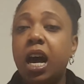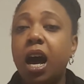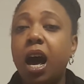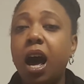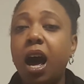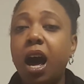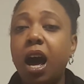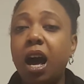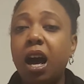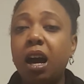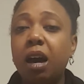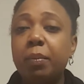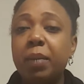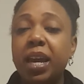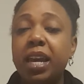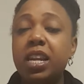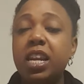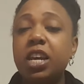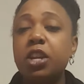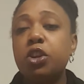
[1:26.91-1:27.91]

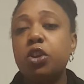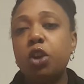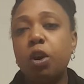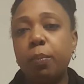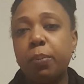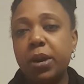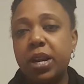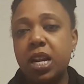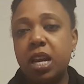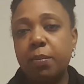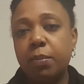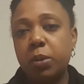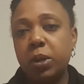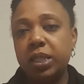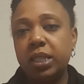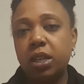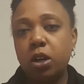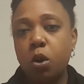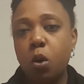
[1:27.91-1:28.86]
And then, Brittany and Marissa,